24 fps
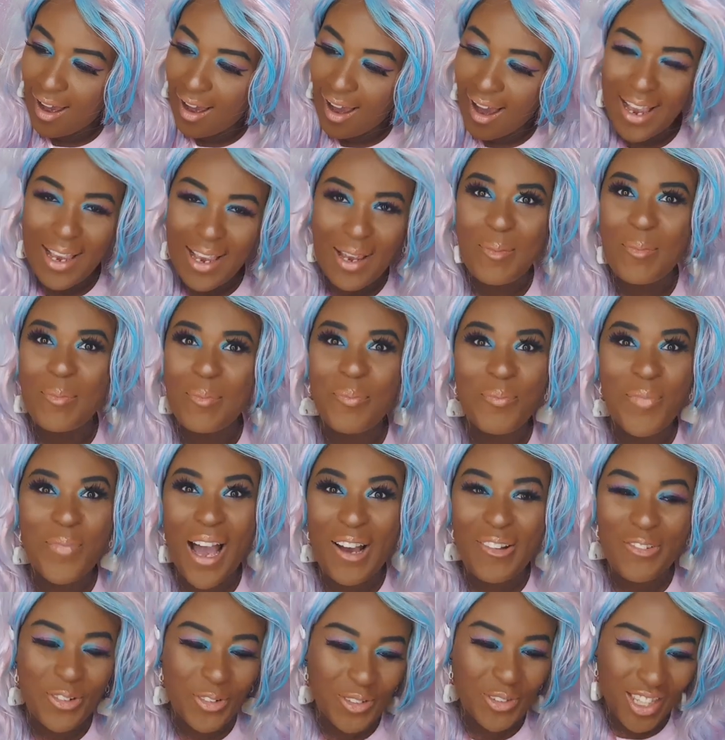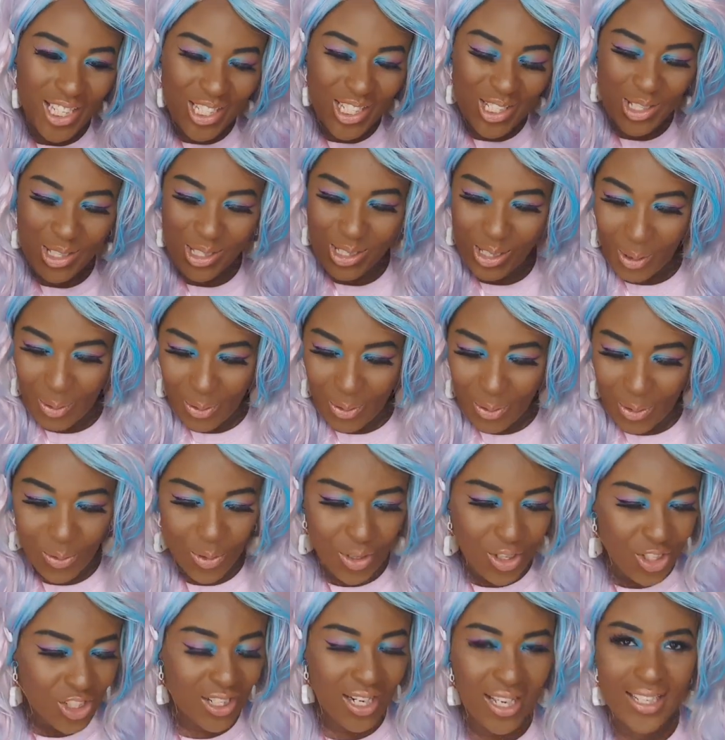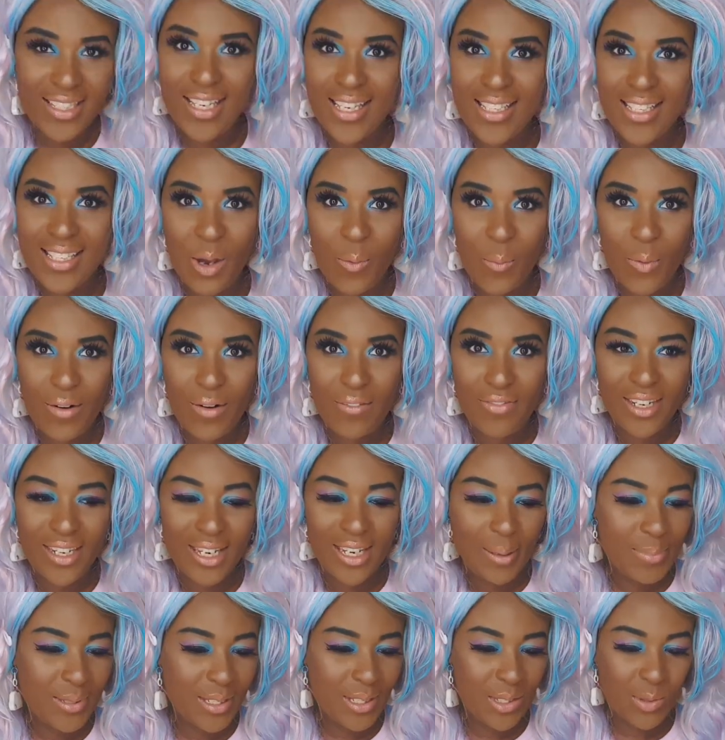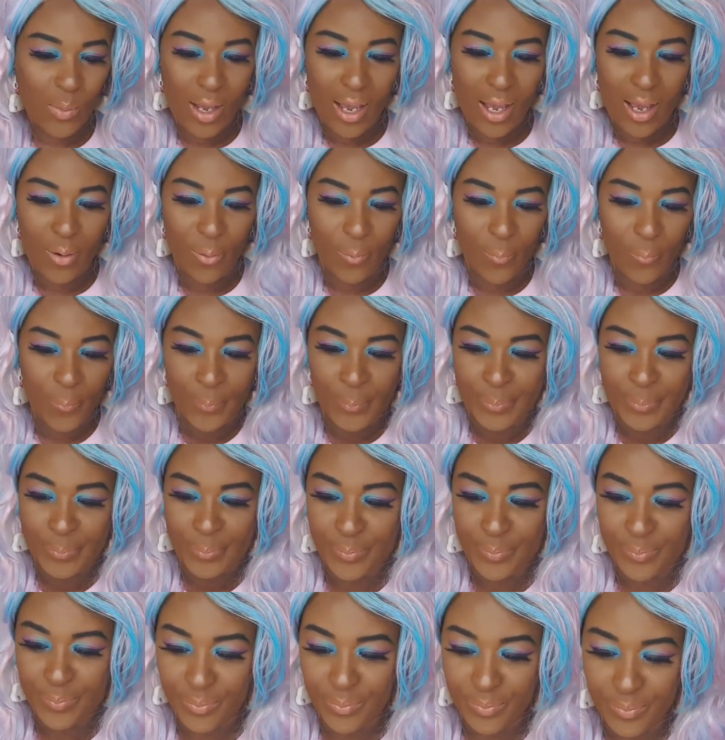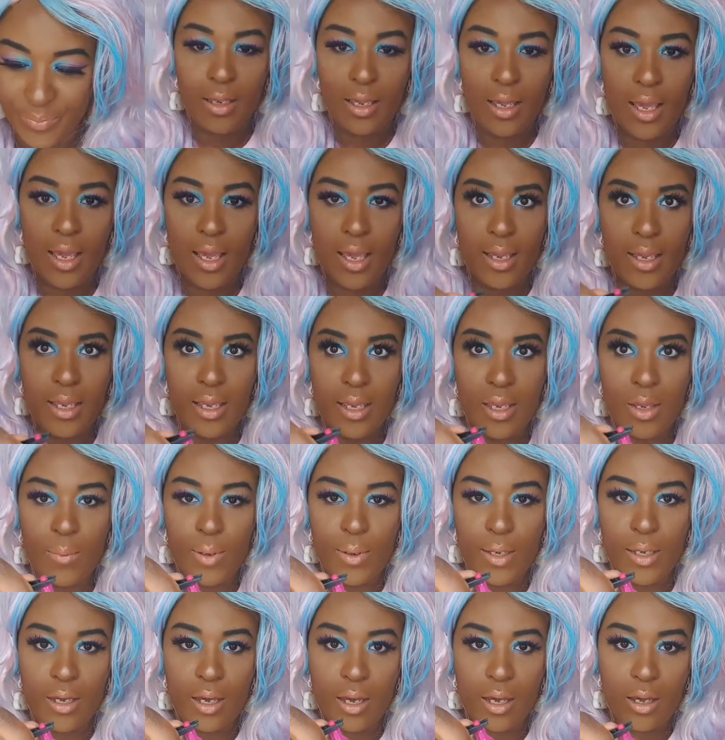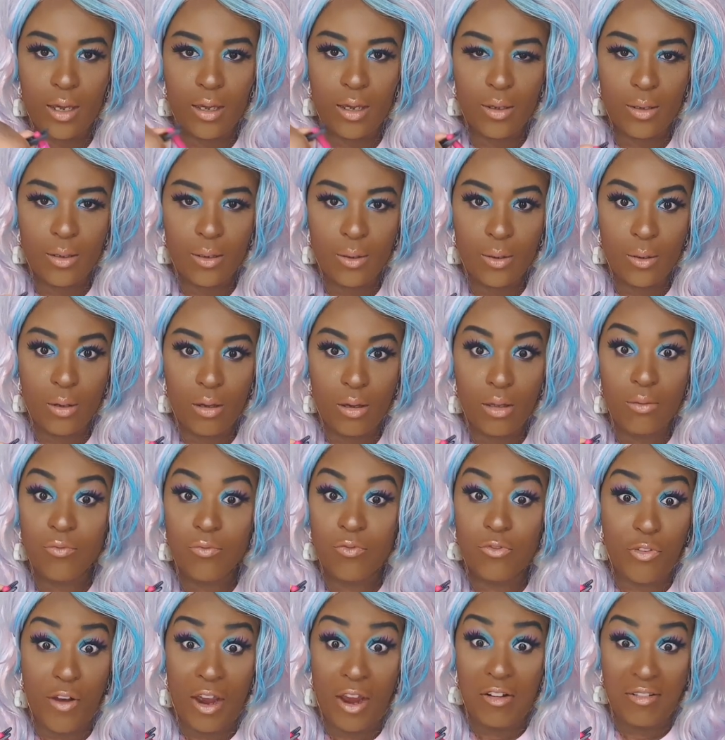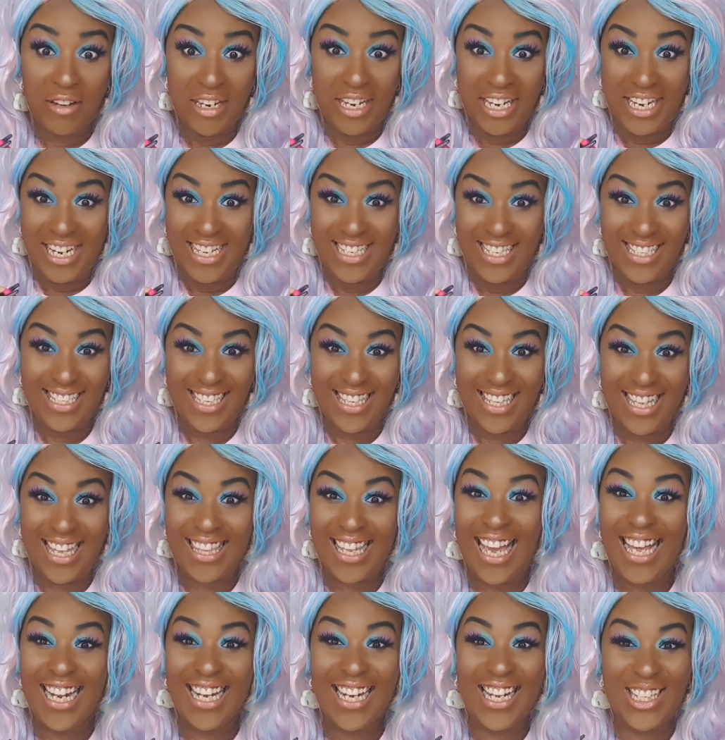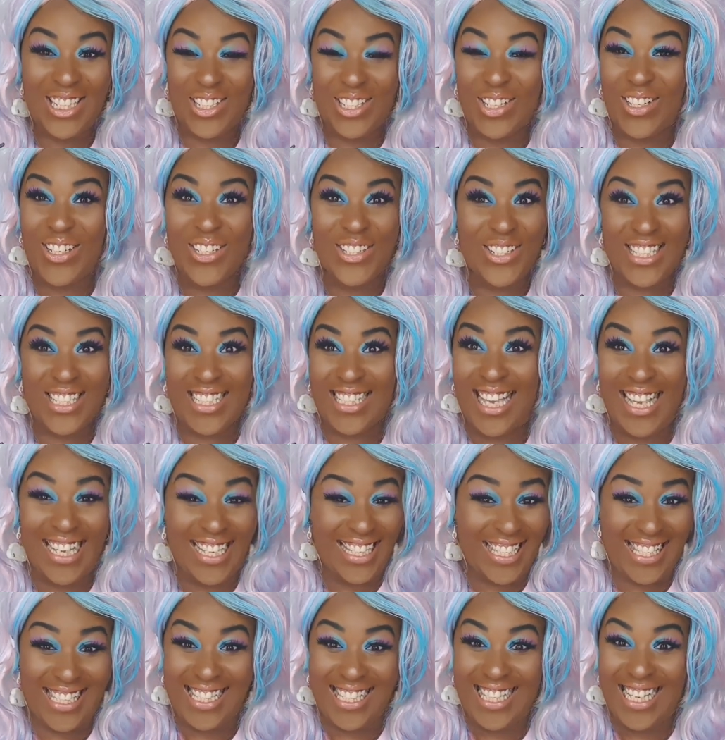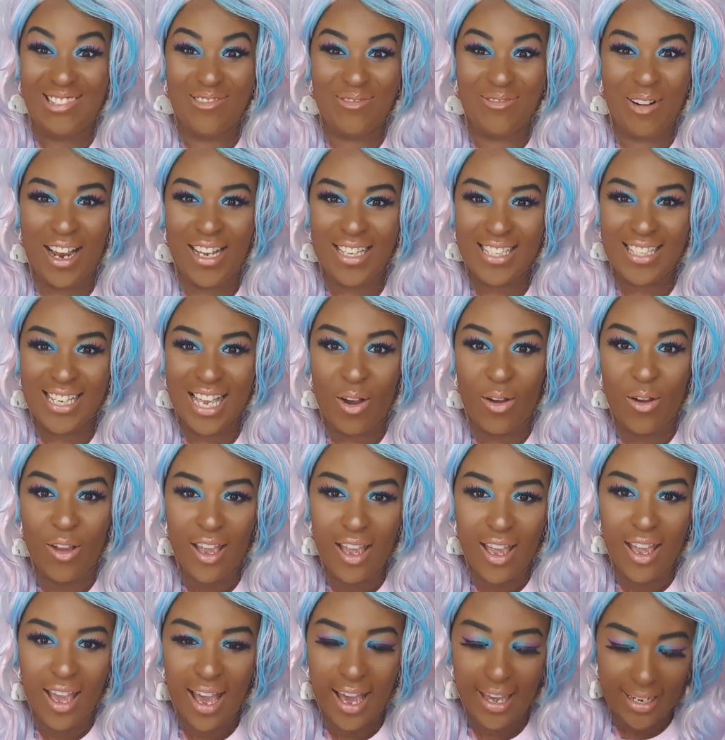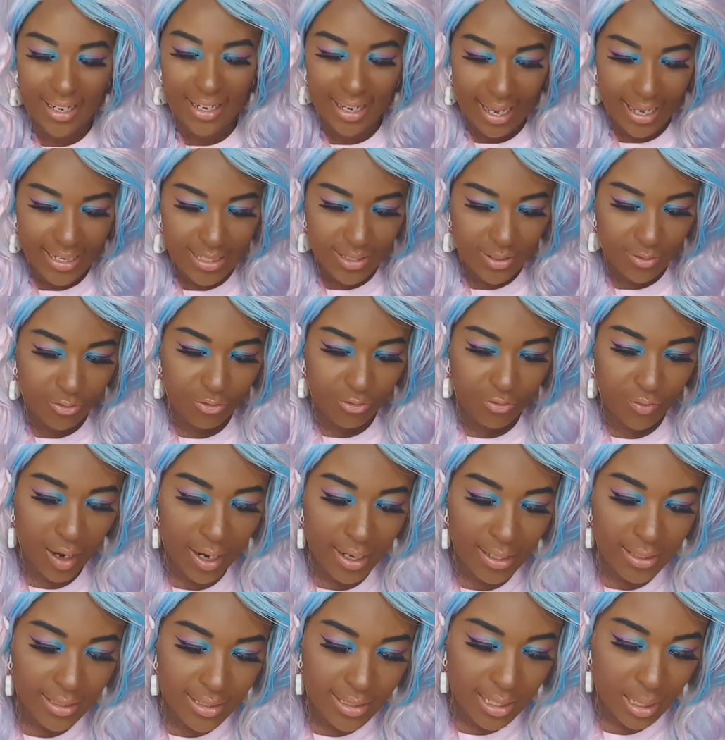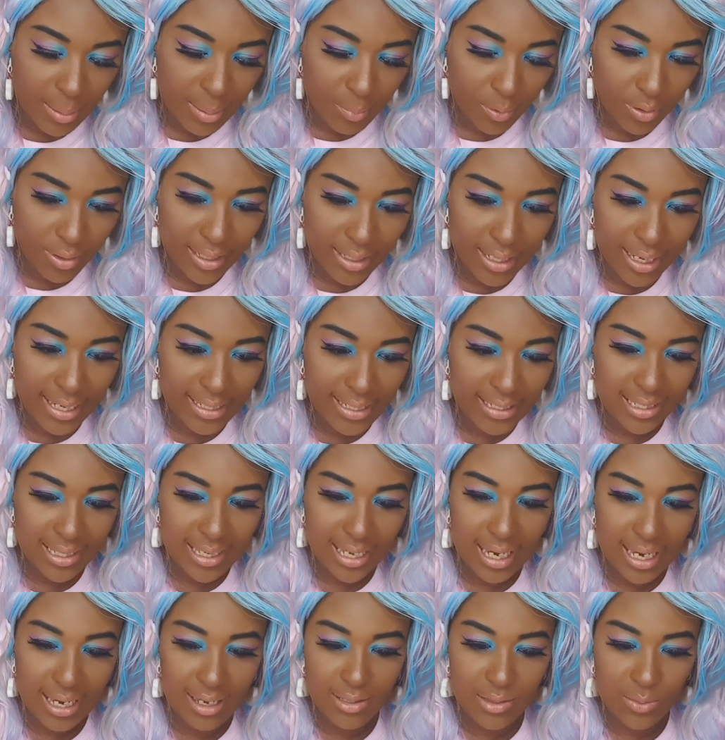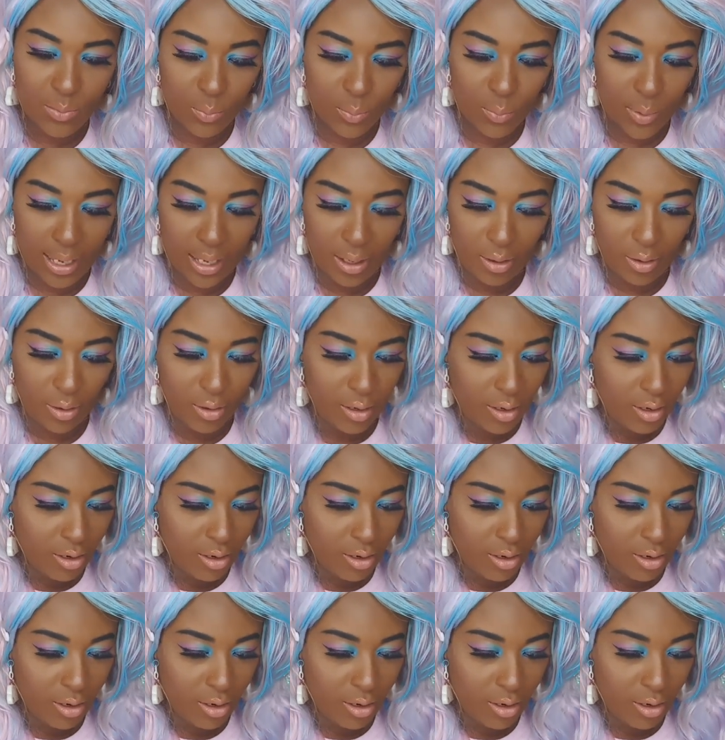I am baffled. This is so cool. Shall I test out one of the nibs as well? Okay, here we go. Very easy. That literally just like slid right out. And it has a fine tip on the end there as well.